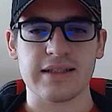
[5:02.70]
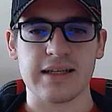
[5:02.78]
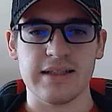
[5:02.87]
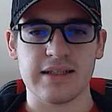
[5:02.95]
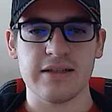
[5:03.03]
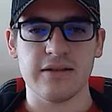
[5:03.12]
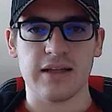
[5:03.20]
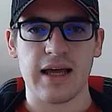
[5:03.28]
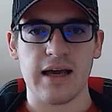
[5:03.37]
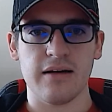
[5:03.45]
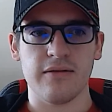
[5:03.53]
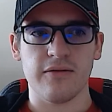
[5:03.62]
I still
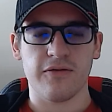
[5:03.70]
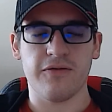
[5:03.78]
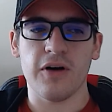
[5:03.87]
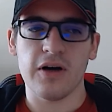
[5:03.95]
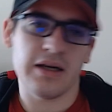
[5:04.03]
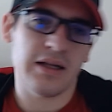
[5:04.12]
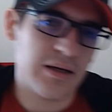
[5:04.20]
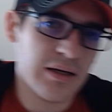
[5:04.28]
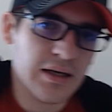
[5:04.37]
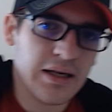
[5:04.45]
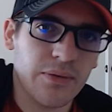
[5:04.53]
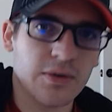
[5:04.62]
had fun, and
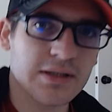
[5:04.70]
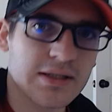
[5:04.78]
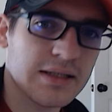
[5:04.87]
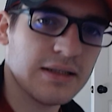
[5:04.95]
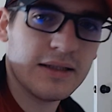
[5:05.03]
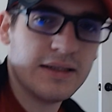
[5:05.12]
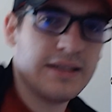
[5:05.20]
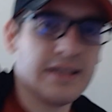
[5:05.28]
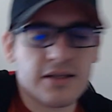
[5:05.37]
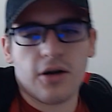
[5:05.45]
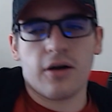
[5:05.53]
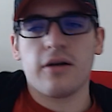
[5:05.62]
it wasn't
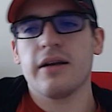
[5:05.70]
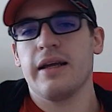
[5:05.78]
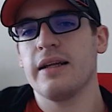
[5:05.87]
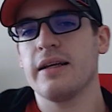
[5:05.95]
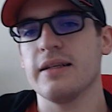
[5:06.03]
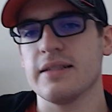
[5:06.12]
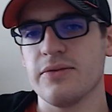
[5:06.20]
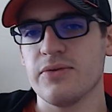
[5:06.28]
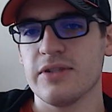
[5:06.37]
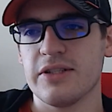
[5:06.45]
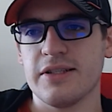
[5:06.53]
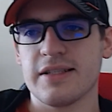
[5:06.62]
disheartening because it
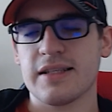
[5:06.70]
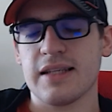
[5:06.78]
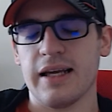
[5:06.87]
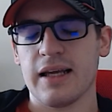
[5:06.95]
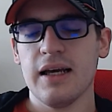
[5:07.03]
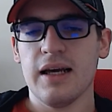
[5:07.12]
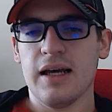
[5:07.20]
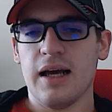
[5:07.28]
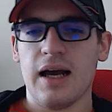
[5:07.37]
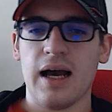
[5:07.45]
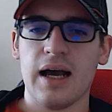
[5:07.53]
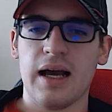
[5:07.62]
was just like,
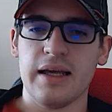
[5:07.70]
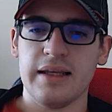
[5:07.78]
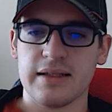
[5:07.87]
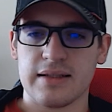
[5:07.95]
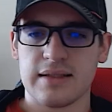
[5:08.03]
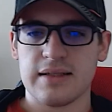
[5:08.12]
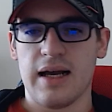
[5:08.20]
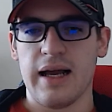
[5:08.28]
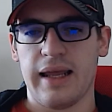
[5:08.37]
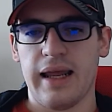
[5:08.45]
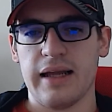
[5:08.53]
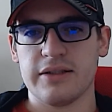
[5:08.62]
ah, yes, I
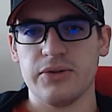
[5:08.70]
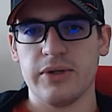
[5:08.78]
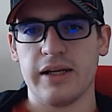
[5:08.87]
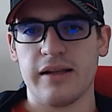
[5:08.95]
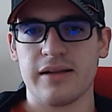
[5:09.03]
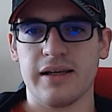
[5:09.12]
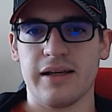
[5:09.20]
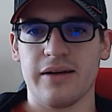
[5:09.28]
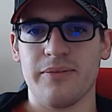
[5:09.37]
can't do anything.